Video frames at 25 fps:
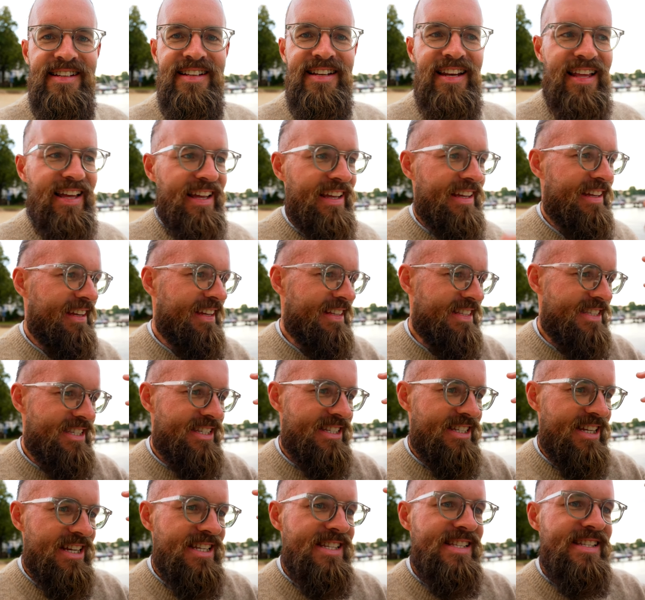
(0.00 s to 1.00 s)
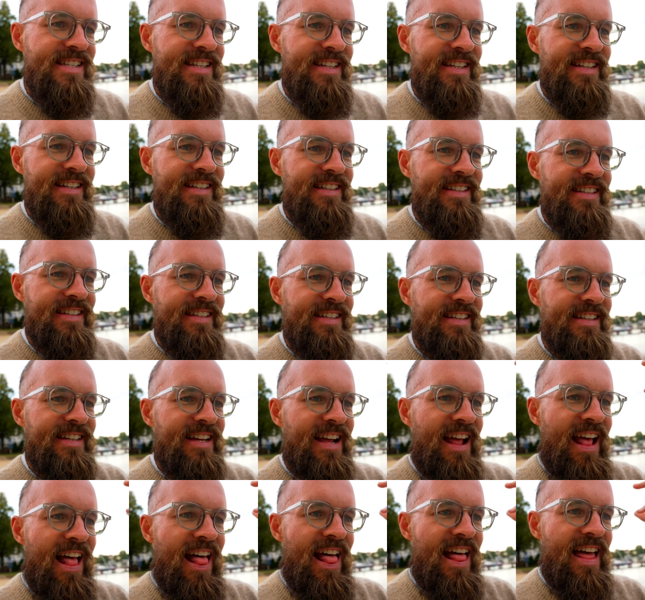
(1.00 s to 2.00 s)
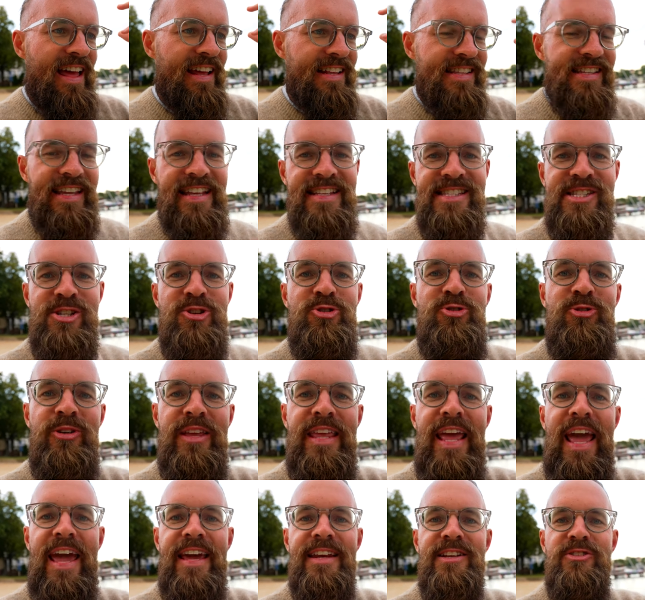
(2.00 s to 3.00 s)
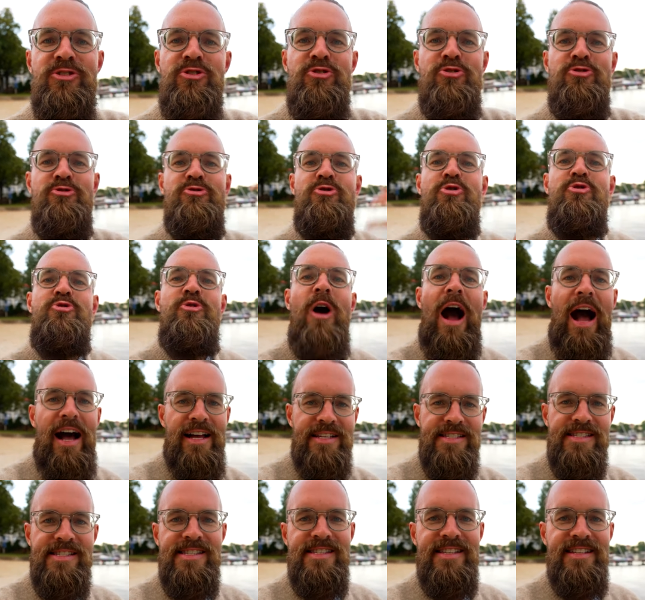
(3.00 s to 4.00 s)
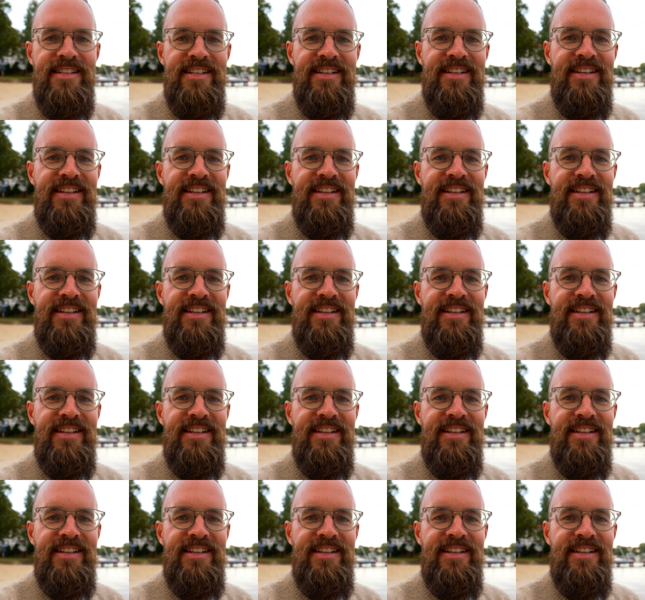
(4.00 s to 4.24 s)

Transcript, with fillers: Like, it's just, it gets created through us,